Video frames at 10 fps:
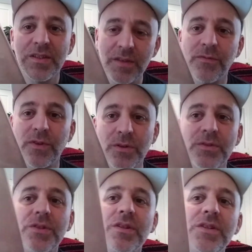
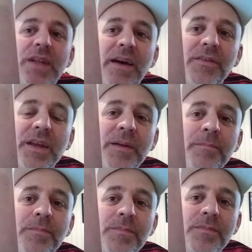influenced and sounding.
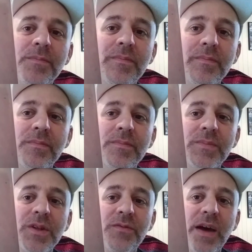
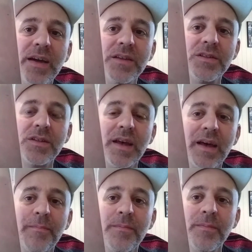So that is
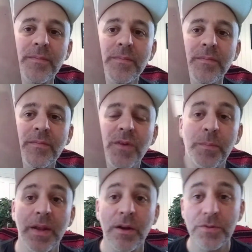the
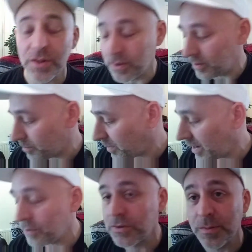
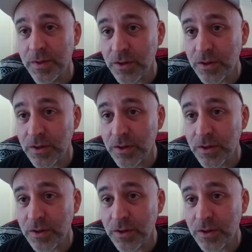penultimate